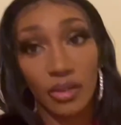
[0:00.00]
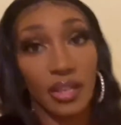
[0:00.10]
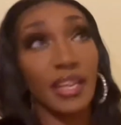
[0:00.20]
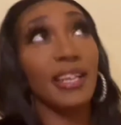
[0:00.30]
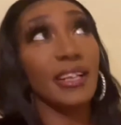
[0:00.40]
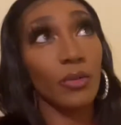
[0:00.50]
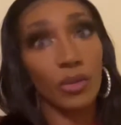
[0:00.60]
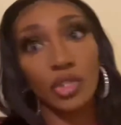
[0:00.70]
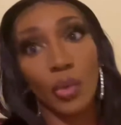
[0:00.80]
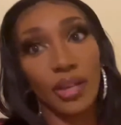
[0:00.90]
any
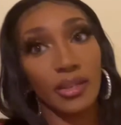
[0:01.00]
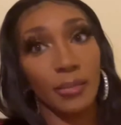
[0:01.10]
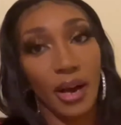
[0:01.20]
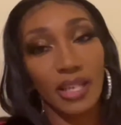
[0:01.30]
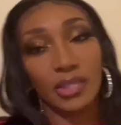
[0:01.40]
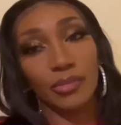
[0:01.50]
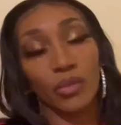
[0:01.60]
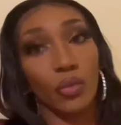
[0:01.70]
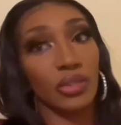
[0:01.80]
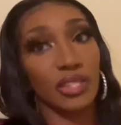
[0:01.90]
which way
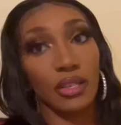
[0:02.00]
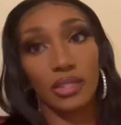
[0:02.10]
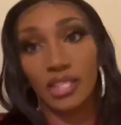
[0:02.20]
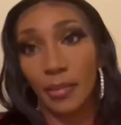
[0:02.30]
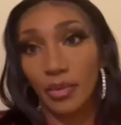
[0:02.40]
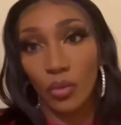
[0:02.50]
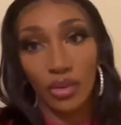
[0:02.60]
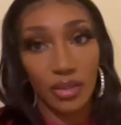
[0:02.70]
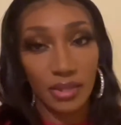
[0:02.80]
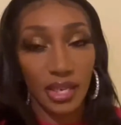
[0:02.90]
possible, whether it's shopping a
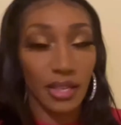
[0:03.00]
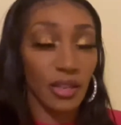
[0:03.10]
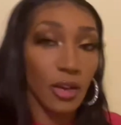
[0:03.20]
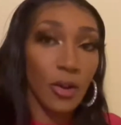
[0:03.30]
website,